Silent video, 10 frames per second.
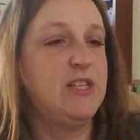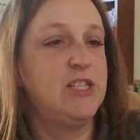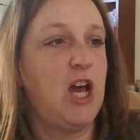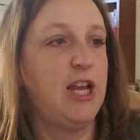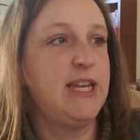
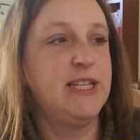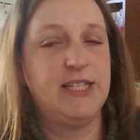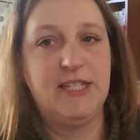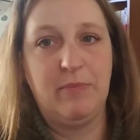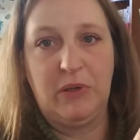stocking
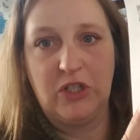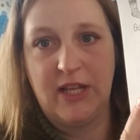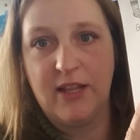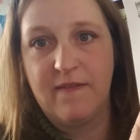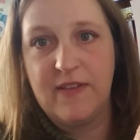stumpers. I
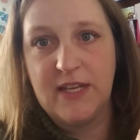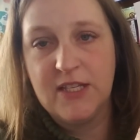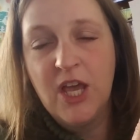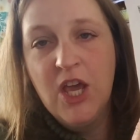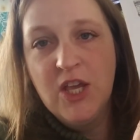love these.
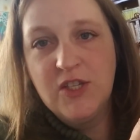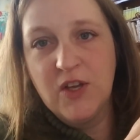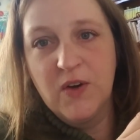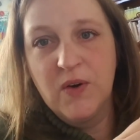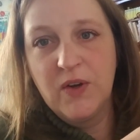
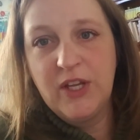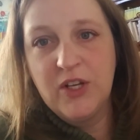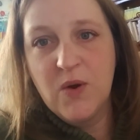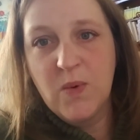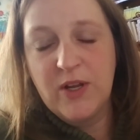So, you
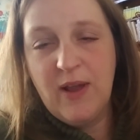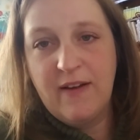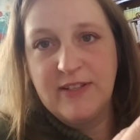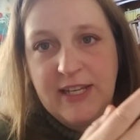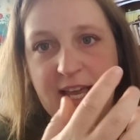know, where you
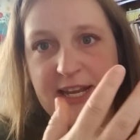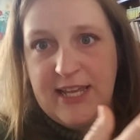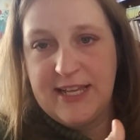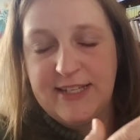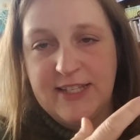have to kind of
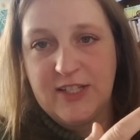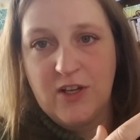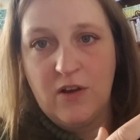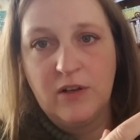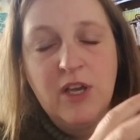guess the
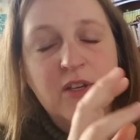song.